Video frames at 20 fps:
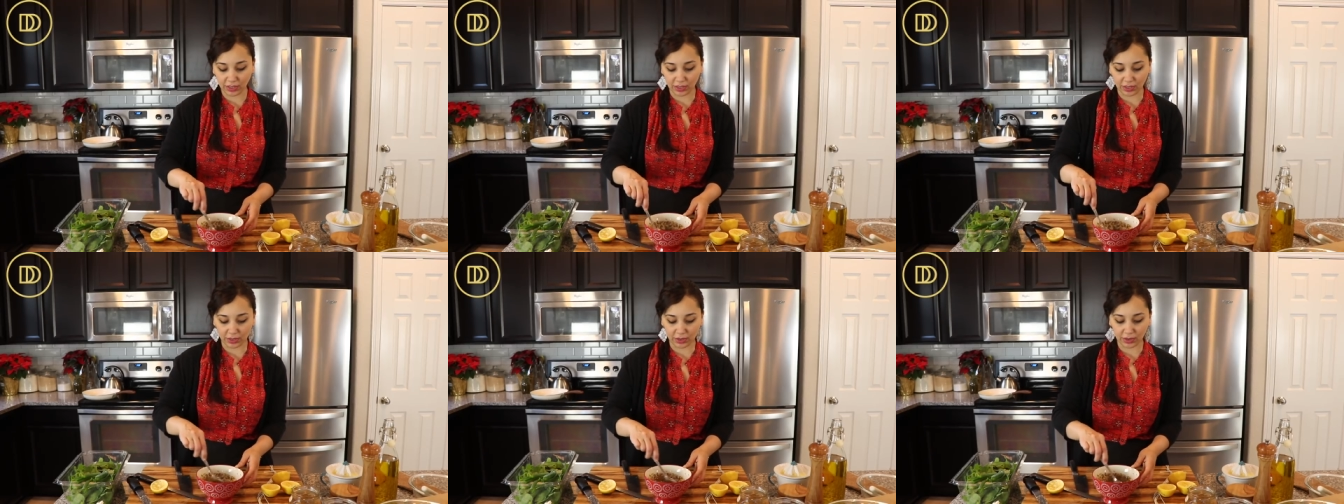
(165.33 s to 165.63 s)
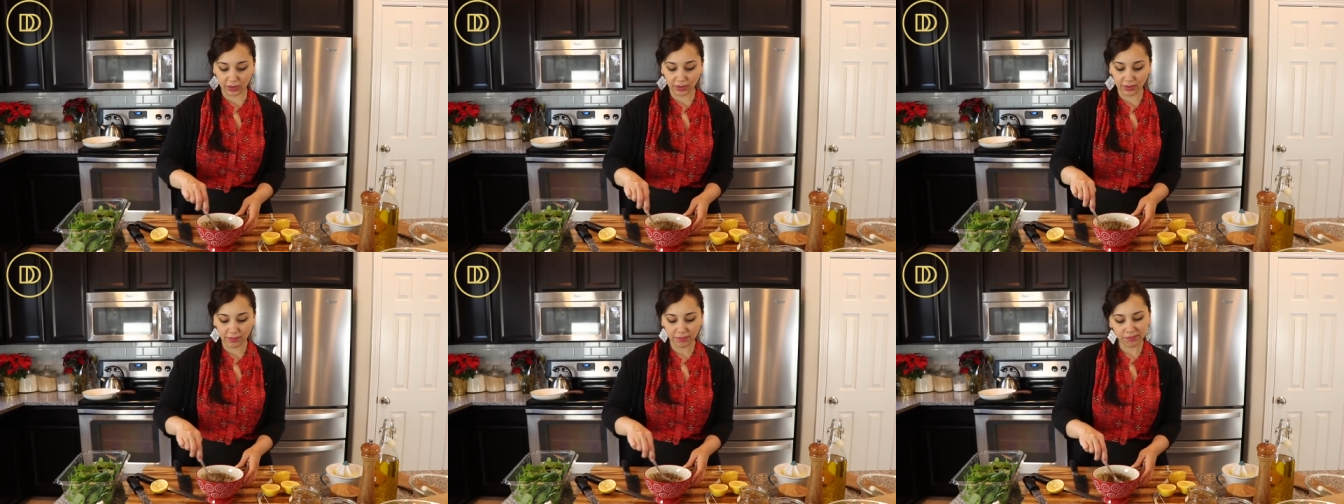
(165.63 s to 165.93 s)

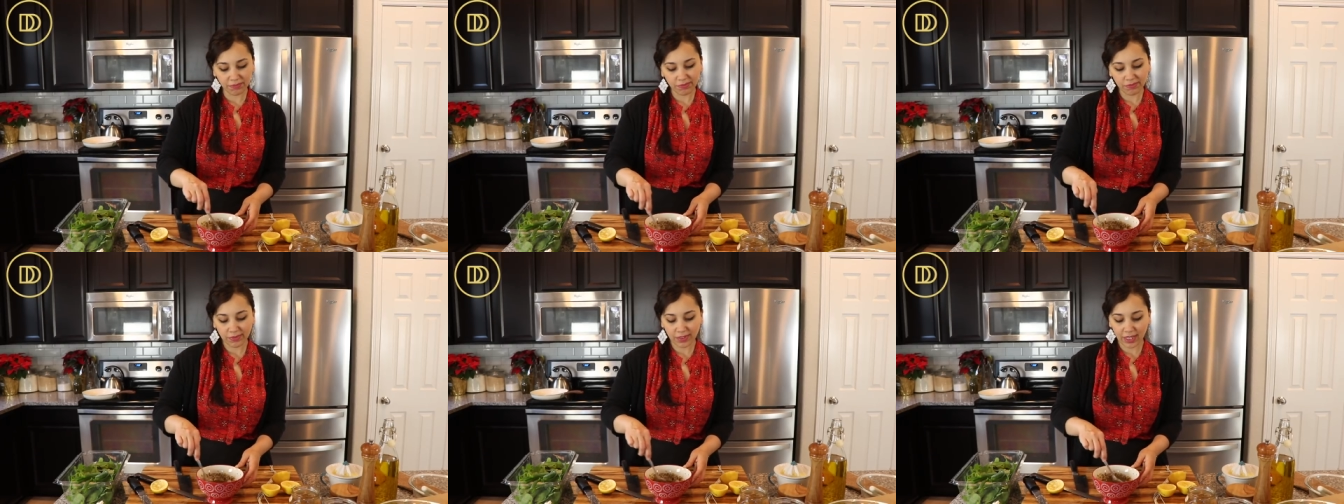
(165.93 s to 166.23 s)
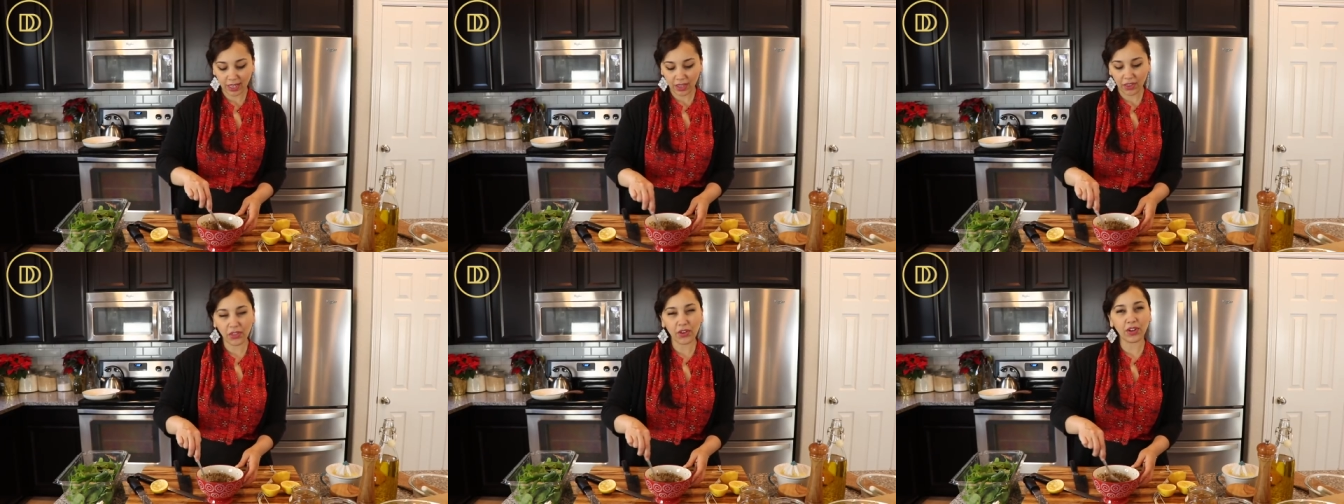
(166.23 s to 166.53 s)
So
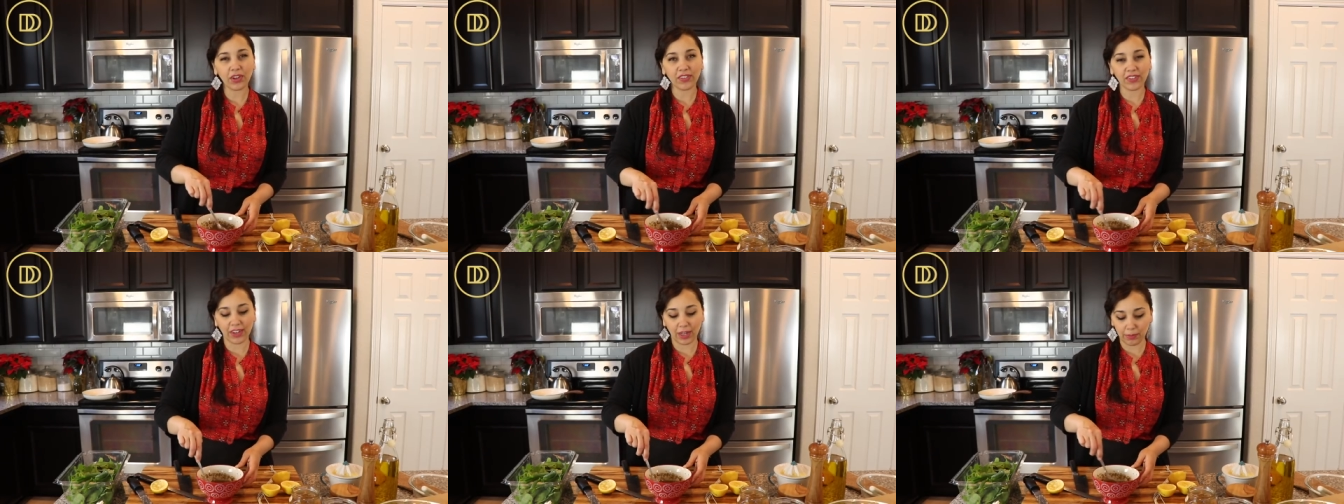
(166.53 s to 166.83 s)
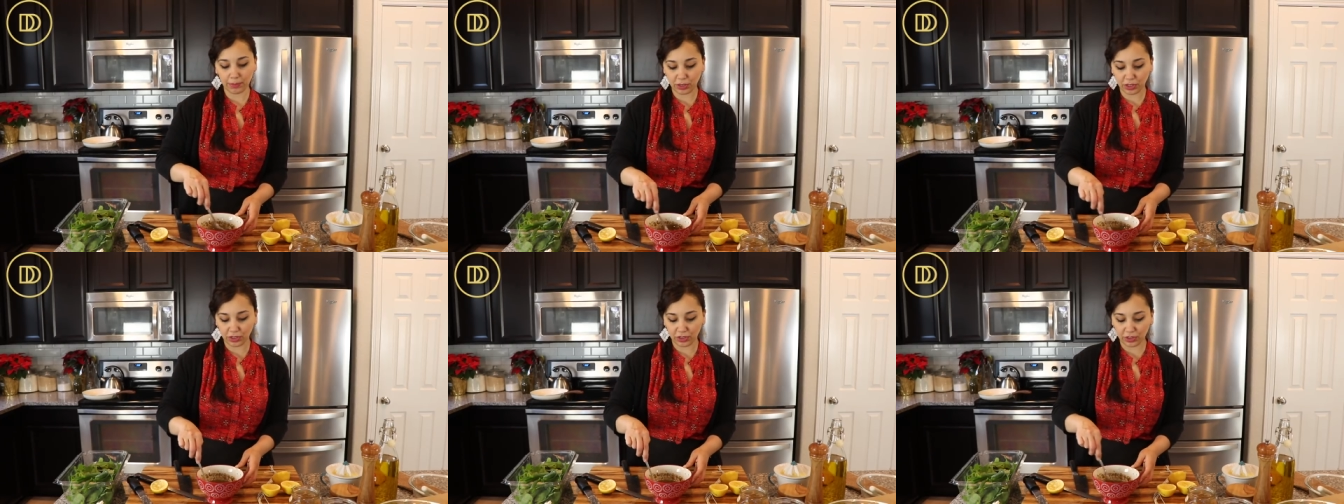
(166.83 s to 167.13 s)
a third of a
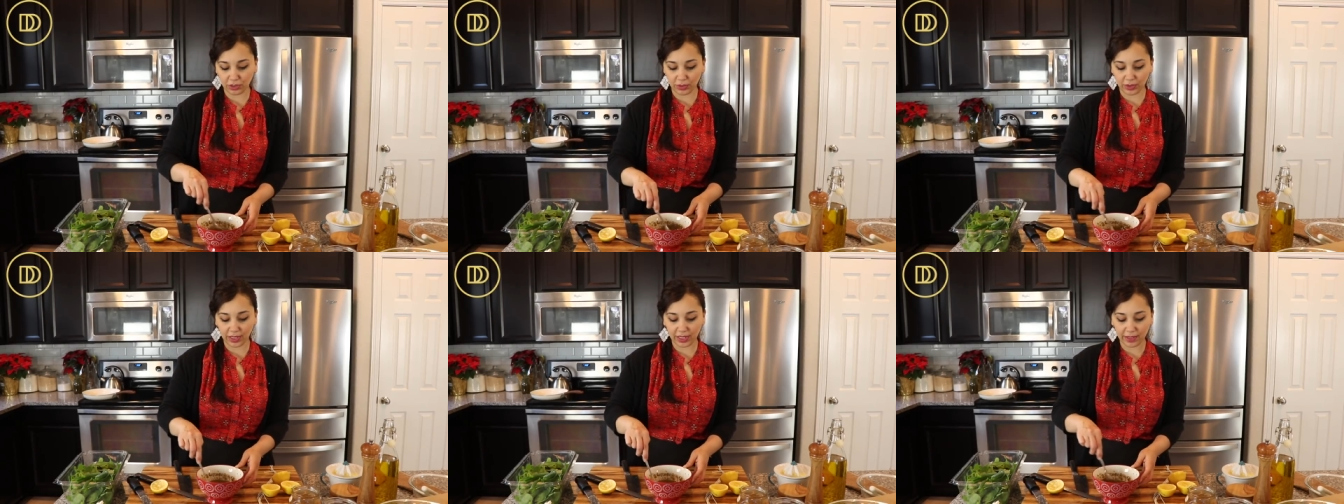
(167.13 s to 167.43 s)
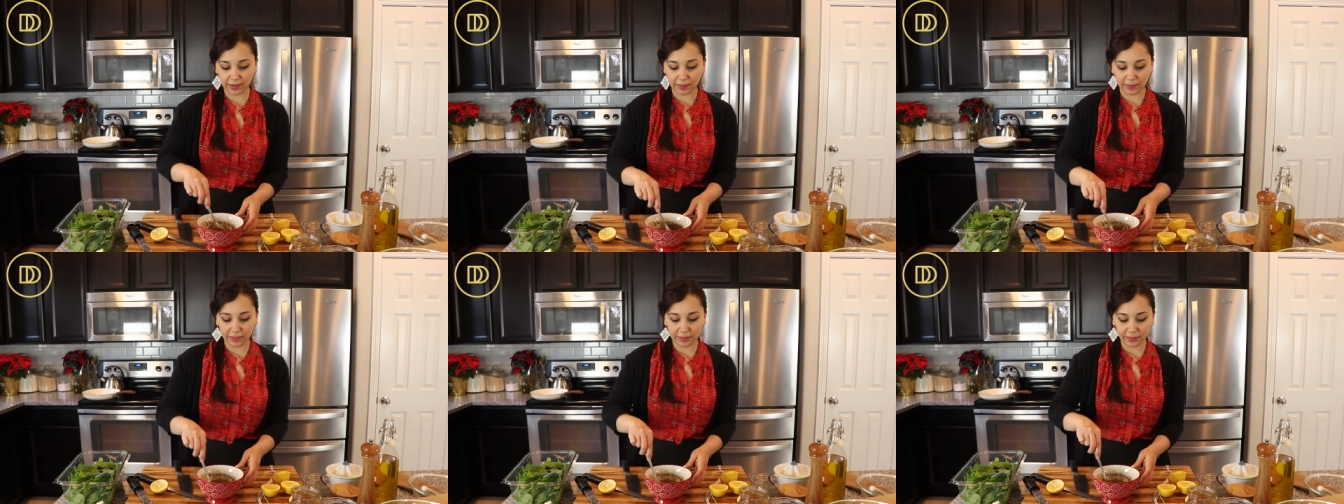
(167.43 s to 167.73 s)
cup should do it.